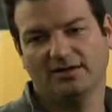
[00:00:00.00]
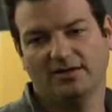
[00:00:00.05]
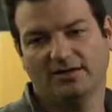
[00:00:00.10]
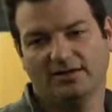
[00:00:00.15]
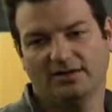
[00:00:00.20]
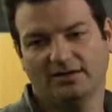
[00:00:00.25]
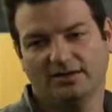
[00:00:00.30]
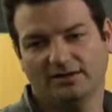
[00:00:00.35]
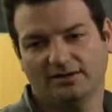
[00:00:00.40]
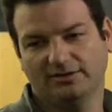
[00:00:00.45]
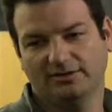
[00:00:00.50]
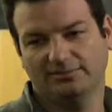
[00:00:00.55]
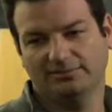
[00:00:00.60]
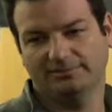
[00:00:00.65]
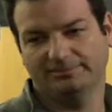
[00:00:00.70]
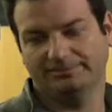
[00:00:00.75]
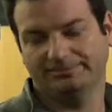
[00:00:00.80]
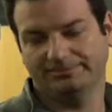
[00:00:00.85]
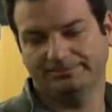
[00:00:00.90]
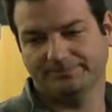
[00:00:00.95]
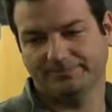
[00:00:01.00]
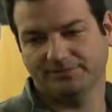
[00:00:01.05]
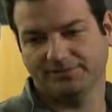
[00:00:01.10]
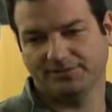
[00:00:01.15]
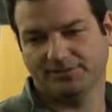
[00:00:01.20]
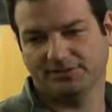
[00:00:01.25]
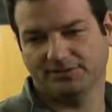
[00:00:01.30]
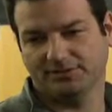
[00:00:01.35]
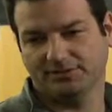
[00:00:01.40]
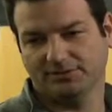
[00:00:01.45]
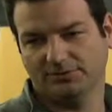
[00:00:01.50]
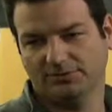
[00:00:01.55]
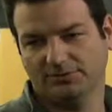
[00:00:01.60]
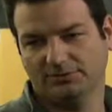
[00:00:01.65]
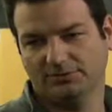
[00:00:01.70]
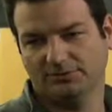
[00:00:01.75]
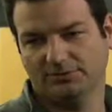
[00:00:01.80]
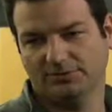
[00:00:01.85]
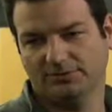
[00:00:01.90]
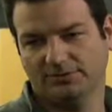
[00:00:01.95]
Um,
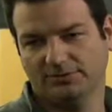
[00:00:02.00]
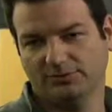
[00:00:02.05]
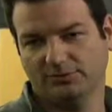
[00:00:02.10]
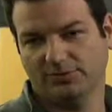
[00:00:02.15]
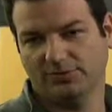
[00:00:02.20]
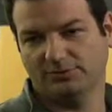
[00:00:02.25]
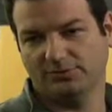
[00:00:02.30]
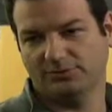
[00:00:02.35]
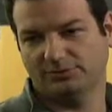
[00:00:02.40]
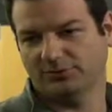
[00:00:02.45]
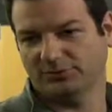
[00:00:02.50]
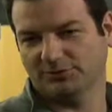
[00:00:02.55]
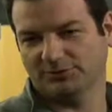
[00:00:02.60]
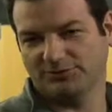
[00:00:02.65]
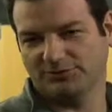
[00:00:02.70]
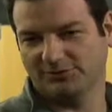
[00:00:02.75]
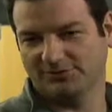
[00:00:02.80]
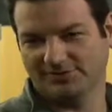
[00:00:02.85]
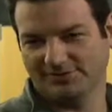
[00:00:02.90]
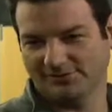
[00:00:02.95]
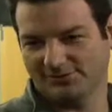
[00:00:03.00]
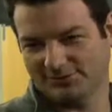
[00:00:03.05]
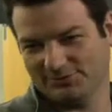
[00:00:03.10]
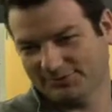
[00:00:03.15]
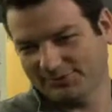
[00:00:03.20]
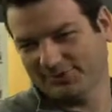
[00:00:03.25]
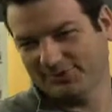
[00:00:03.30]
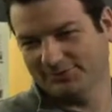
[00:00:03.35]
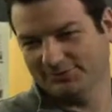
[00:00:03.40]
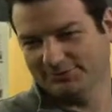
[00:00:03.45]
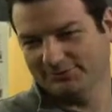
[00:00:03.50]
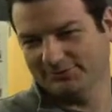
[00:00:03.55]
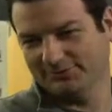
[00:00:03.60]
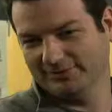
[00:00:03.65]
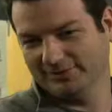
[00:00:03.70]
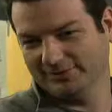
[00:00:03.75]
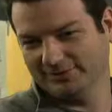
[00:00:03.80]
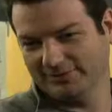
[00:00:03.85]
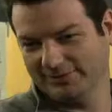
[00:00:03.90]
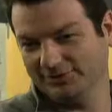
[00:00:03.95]
so the way we approach this is, you know,
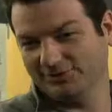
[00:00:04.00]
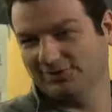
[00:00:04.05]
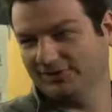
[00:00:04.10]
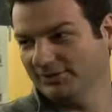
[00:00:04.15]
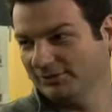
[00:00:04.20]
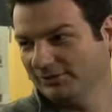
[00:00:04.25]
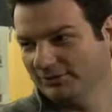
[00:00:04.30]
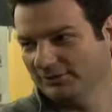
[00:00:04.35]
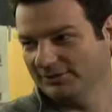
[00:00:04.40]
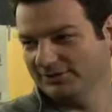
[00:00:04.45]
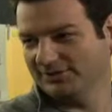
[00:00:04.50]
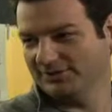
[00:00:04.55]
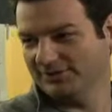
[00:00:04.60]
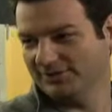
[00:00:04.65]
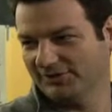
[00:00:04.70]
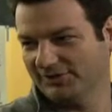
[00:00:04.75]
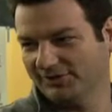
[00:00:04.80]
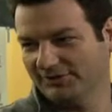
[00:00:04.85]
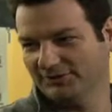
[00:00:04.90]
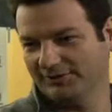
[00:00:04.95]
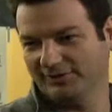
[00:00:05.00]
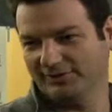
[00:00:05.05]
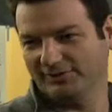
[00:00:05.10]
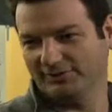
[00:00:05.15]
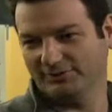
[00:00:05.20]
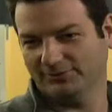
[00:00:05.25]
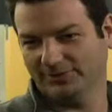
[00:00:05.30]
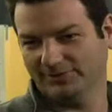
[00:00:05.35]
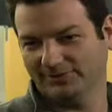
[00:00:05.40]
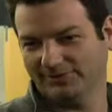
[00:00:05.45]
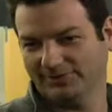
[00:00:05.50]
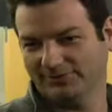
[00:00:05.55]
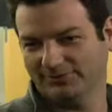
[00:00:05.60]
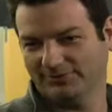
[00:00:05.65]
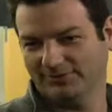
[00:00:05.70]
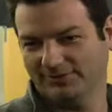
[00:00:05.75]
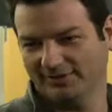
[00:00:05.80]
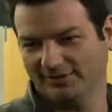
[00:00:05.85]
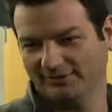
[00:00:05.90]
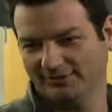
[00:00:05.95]
initially when we started, we went out
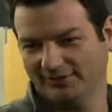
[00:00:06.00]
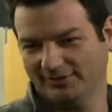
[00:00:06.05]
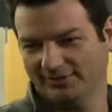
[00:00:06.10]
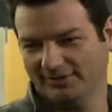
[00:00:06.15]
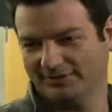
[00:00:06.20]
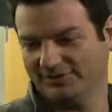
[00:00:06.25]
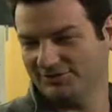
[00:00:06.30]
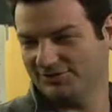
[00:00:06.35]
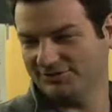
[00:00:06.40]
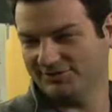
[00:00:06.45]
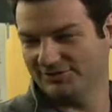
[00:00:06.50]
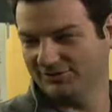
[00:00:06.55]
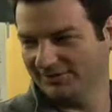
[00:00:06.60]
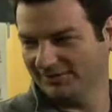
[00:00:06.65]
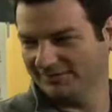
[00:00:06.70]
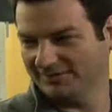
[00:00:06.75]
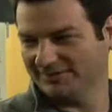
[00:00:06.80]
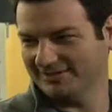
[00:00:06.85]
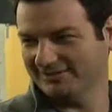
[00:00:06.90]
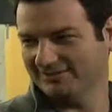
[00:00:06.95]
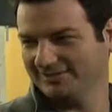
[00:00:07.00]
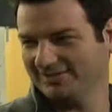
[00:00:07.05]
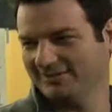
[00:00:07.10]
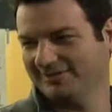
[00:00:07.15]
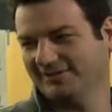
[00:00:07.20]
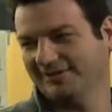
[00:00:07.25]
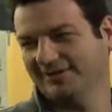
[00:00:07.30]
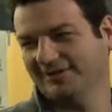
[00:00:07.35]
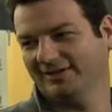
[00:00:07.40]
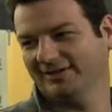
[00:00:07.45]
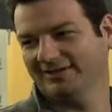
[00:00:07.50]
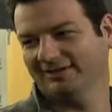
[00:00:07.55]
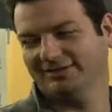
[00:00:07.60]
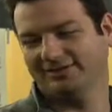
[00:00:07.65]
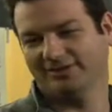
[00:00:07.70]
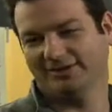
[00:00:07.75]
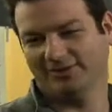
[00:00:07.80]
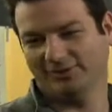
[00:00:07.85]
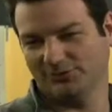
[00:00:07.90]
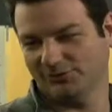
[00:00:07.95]
to them with just the concept,
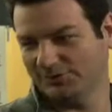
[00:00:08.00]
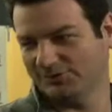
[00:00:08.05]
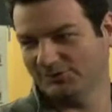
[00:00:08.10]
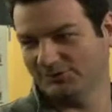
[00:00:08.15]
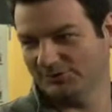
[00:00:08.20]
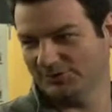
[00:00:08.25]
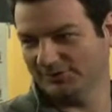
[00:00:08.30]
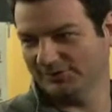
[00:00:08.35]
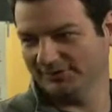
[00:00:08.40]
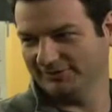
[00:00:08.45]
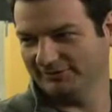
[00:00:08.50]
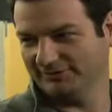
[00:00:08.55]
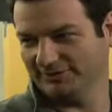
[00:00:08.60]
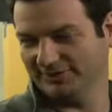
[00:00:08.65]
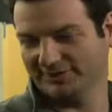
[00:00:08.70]
and you know, it was too early for